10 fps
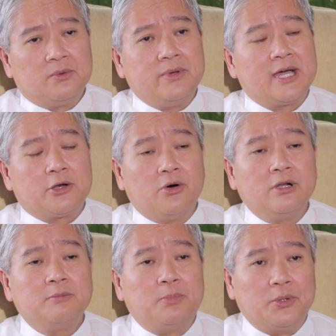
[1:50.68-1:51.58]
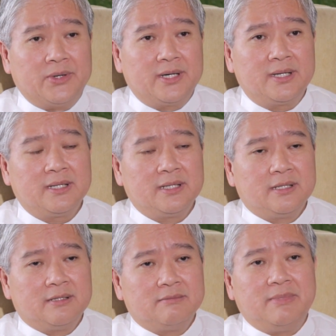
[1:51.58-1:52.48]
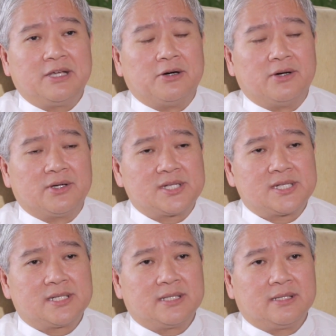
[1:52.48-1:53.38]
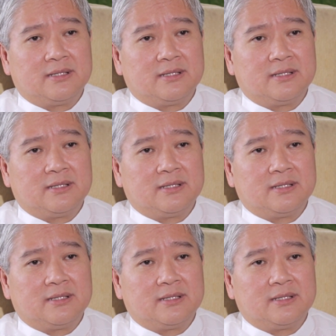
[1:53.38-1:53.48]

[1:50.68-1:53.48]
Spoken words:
We are all poor because